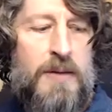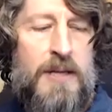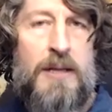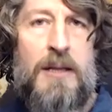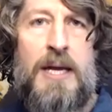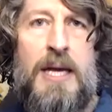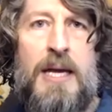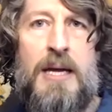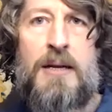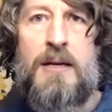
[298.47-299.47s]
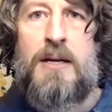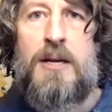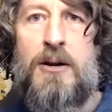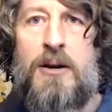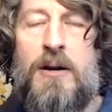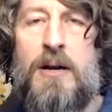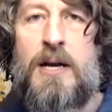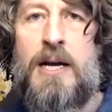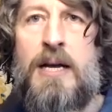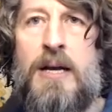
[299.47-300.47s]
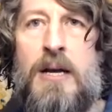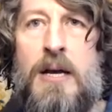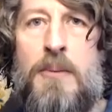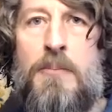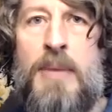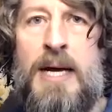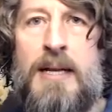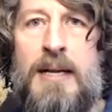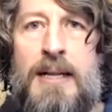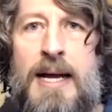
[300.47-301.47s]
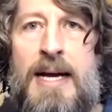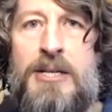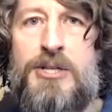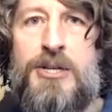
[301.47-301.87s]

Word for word: And then Lee and Didier and I met last